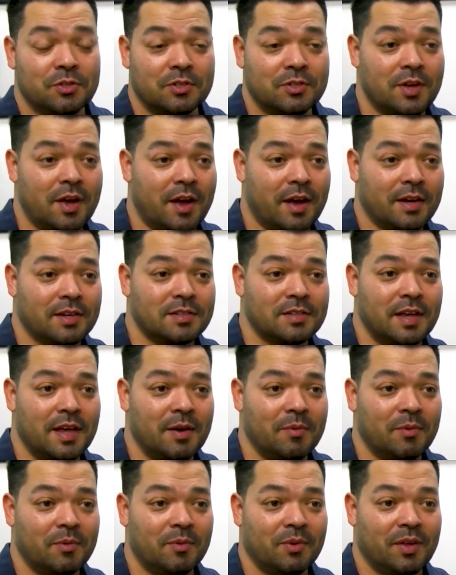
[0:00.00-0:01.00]
and socks,
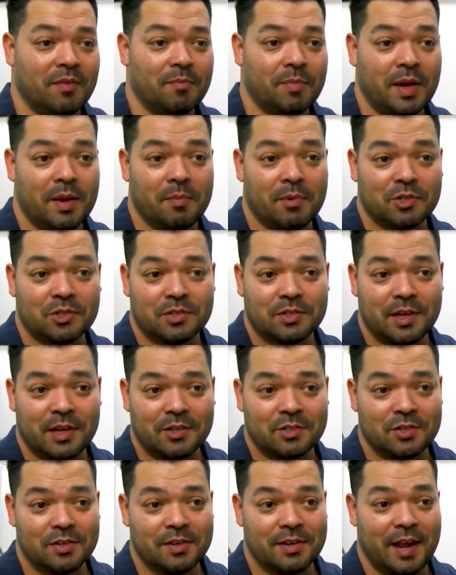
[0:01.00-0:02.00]
and we really haven't paid much
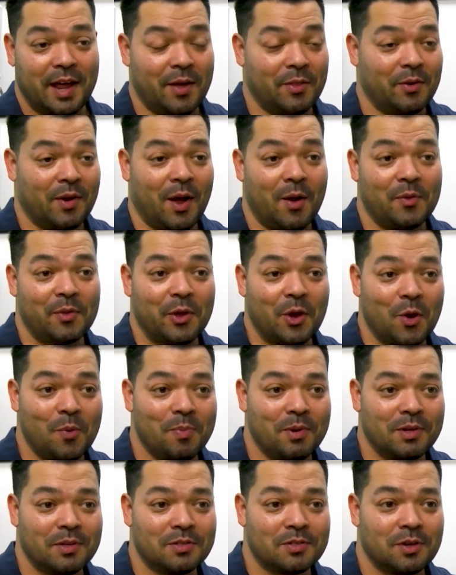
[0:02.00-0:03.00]
attention. Now they're out in the
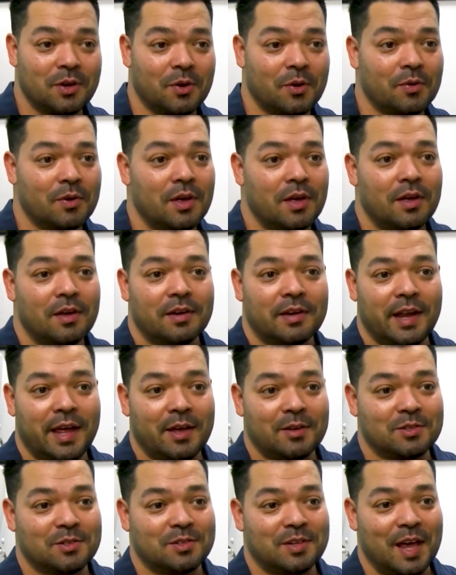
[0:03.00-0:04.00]
open, so
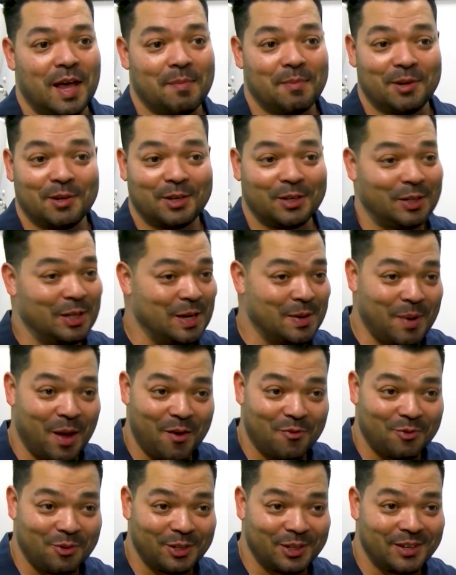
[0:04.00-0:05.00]
Now's the time to clean them
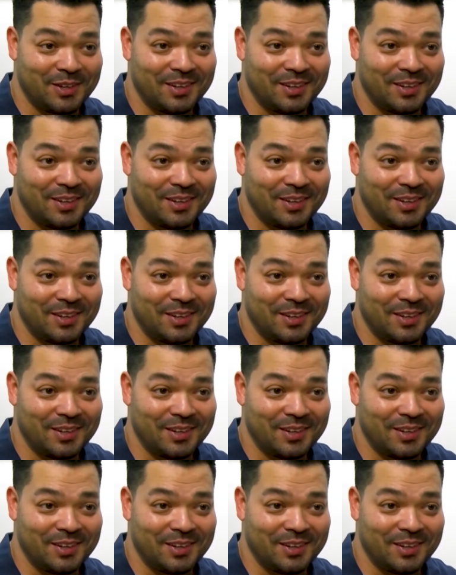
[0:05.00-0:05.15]
off really